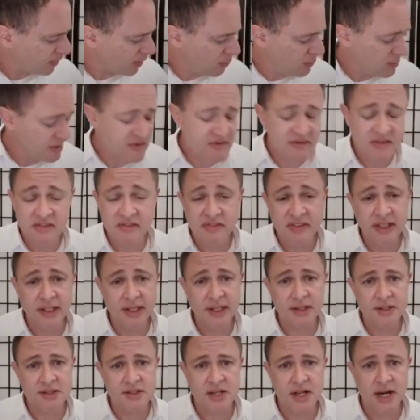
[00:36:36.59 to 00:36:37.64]
One of the
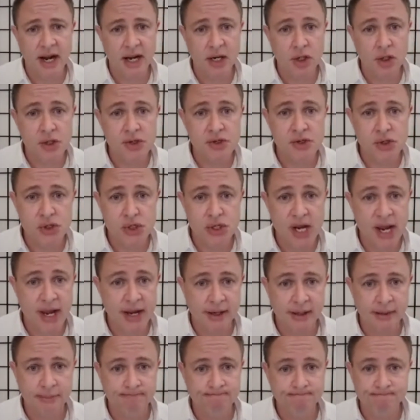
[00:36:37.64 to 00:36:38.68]
feelings that I couldn't
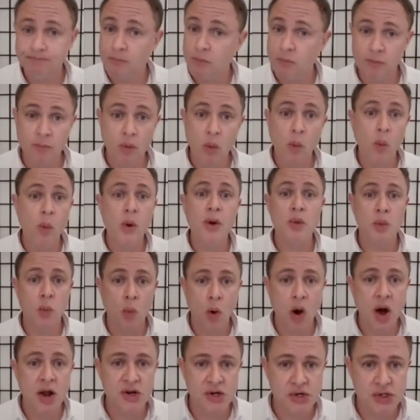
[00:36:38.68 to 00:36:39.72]
shake, wouldn't
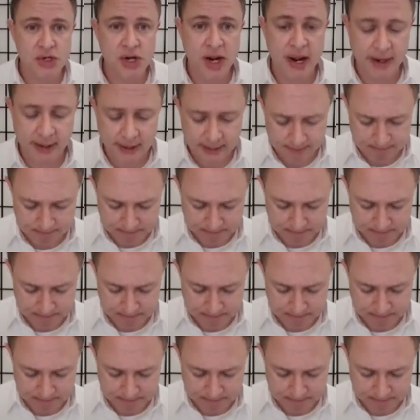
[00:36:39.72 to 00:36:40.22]
want to shake,